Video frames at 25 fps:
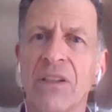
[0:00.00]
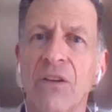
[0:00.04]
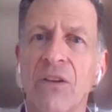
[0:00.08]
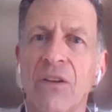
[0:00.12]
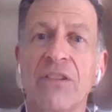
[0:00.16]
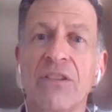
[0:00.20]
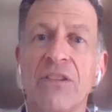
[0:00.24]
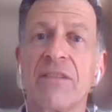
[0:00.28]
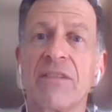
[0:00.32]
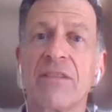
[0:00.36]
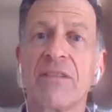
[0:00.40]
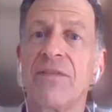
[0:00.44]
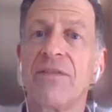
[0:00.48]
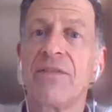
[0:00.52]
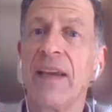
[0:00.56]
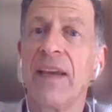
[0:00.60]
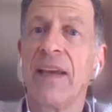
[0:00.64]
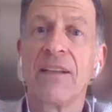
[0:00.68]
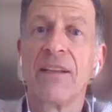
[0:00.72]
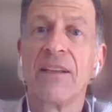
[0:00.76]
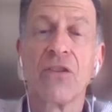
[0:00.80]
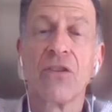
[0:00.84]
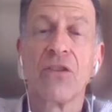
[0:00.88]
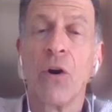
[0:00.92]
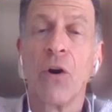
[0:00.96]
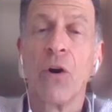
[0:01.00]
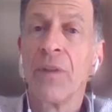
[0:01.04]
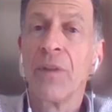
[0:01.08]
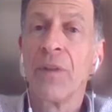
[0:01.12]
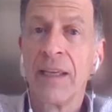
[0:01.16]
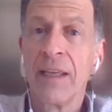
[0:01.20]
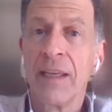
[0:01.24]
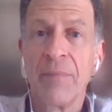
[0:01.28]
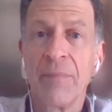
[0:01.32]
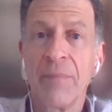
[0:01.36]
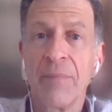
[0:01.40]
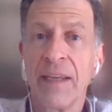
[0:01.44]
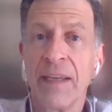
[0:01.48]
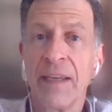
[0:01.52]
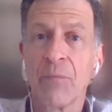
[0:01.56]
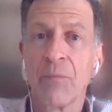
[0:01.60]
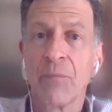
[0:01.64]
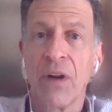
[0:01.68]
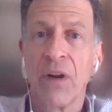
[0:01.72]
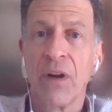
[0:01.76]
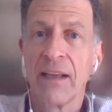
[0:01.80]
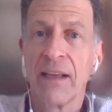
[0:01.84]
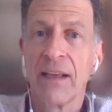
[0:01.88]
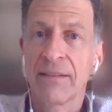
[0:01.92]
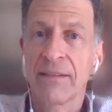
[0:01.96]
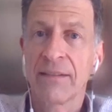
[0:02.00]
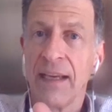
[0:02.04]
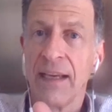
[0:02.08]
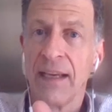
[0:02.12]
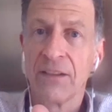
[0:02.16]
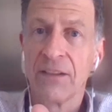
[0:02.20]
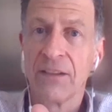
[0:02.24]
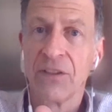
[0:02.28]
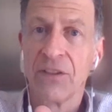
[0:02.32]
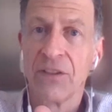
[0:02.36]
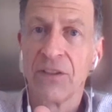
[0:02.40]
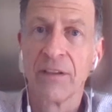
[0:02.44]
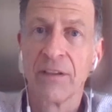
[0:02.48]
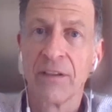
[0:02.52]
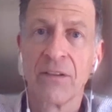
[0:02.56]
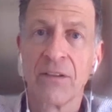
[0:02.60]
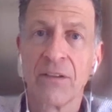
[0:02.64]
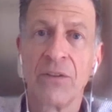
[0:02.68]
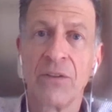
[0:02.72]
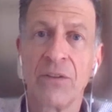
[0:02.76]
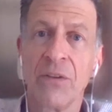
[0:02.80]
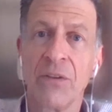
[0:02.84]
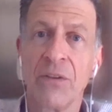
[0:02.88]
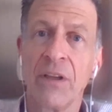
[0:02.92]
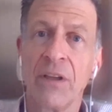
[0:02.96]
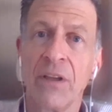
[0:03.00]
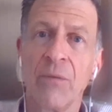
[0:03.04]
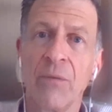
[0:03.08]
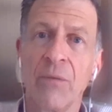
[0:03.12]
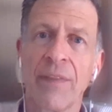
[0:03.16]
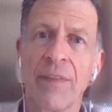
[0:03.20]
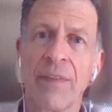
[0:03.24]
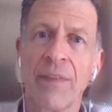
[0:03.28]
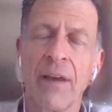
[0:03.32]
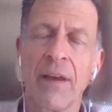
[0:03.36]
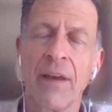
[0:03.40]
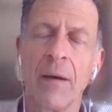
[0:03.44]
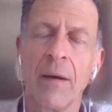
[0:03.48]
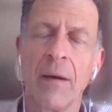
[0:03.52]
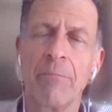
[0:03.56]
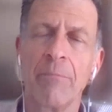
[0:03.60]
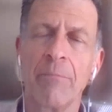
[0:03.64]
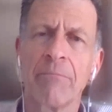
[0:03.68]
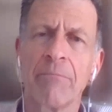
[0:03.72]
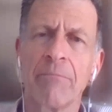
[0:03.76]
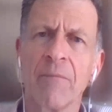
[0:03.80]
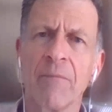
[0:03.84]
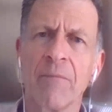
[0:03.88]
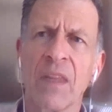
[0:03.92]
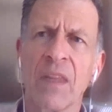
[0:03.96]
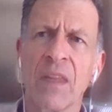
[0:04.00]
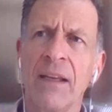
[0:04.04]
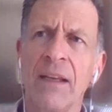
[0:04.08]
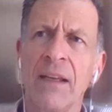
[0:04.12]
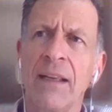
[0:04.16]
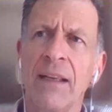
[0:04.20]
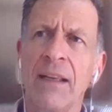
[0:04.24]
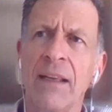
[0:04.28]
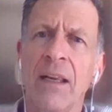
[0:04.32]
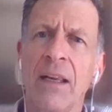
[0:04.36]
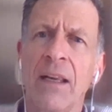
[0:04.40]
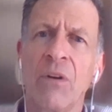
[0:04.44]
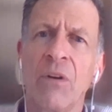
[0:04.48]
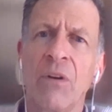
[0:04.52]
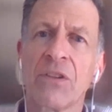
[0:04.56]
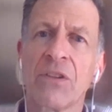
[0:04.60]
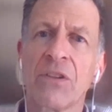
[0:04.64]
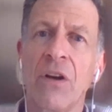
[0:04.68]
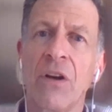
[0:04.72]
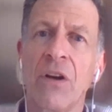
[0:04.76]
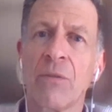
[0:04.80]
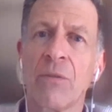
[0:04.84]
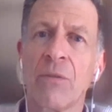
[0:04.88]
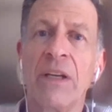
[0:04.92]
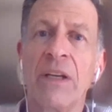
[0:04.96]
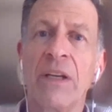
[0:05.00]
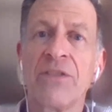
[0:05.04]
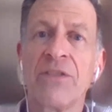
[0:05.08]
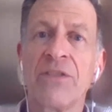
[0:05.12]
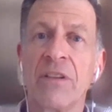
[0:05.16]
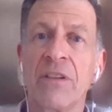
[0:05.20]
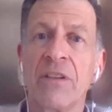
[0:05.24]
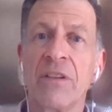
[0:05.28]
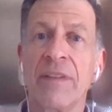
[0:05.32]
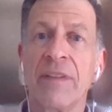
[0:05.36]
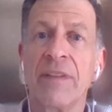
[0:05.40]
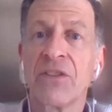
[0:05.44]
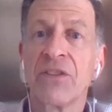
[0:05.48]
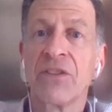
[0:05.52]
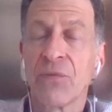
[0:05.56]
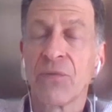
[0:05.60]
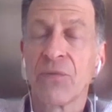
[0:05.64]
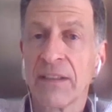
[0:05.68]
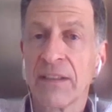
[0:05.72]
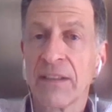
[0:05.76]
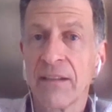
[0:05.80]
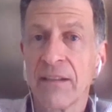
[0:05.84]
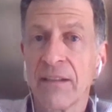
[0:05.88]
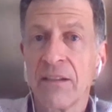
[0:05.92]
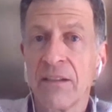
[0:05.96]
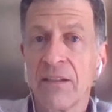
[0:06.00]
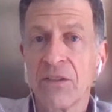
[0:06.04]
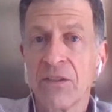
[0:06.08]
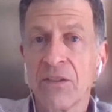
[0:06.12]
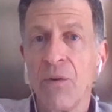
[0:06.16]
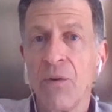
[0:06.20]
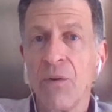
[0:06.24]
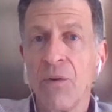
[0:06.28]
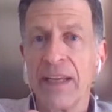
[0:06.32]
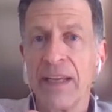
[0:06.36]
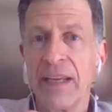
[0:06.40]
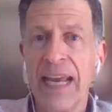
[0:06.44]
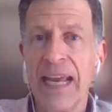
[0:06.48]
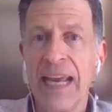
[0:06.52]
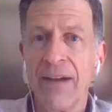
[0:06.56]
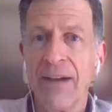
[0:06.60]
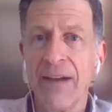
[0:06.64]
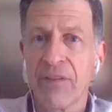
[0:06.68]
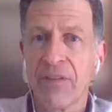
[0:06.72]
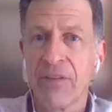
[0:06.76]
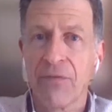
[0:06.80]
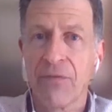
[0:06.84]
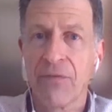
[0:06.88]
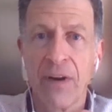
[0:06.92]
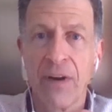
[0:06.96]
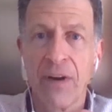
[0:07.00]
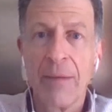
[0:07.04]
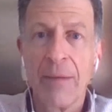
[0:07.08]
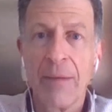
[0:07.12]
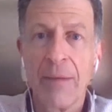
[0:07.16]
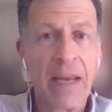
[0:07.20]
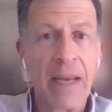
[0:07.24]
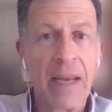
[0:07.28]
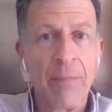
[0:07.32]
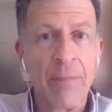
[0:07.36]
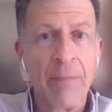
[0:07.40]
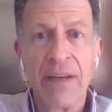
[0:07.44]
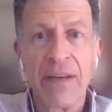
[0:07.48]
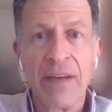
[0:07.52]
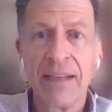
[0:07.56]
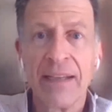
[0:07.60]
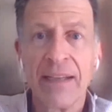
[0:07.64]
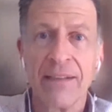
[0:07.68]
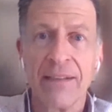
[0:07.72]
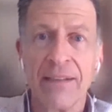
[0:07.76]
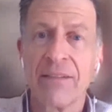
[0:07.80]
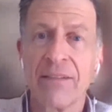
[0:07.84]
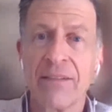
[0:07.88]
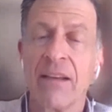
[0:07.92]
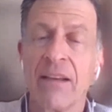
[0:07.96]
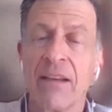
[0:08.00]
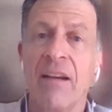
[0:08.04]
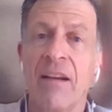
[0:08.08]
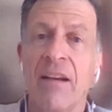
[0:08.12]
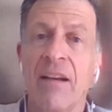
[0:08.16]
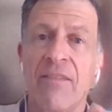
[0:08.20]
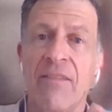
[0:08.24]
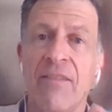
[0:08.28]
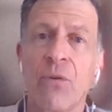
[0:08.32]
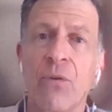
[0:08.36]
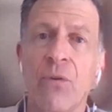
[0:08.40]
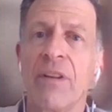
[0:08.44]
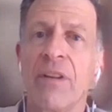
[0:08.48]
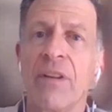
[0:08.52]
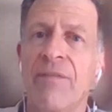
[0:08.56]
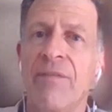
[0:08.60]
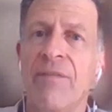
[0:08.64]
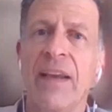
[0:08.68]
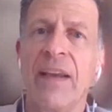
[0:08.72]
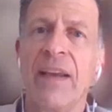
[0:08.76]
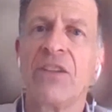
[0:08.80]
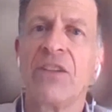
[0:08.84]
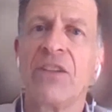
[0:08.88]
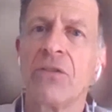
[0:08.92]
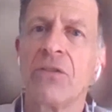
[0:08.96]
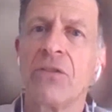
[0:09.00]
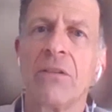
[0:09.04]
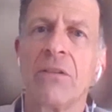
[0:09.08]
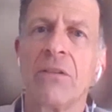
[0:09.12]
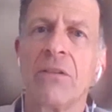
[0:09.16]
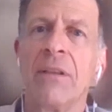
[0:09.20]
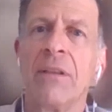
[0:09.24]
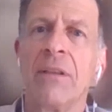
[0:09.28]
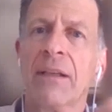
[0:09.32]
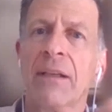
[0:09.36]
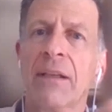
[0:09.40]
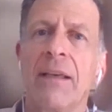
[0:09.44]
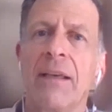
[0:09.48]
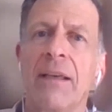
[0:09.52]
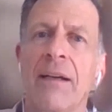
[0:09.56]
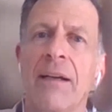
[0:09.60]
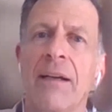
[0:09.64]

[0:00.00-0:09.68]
closest face only being processed. You can tune it with what's called a region of interest. So only half the frame maybe is for the facial